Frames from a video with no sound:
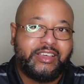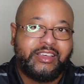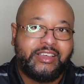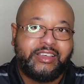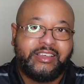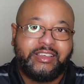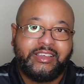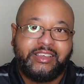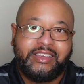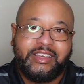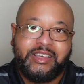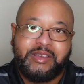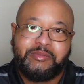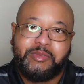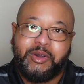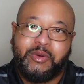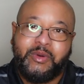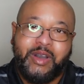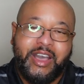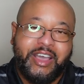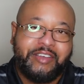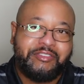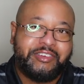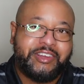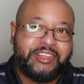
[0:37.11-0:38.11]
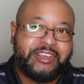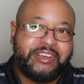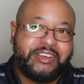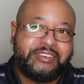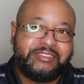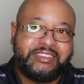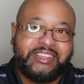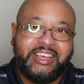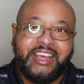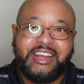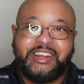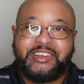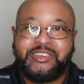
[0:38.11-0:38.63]
My wife
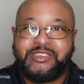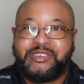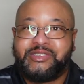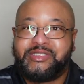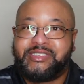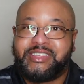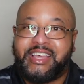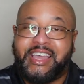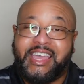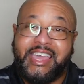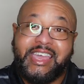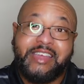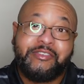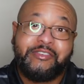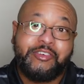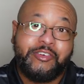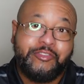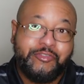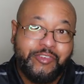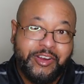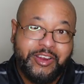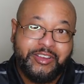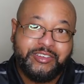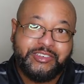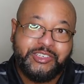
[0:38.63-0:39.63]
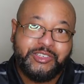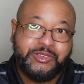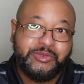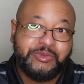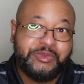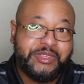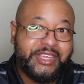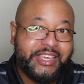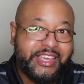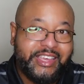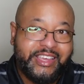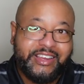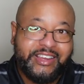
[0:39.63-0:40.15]
loves it. I know you say every fragrance you
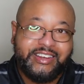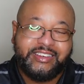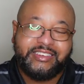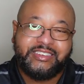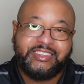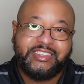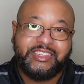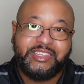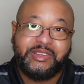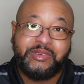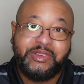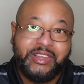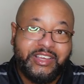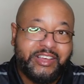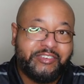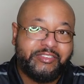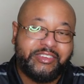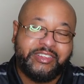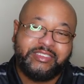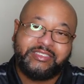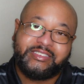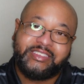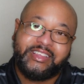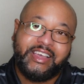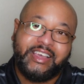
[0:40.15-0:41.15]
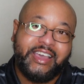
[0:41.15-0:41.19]
get, you love it.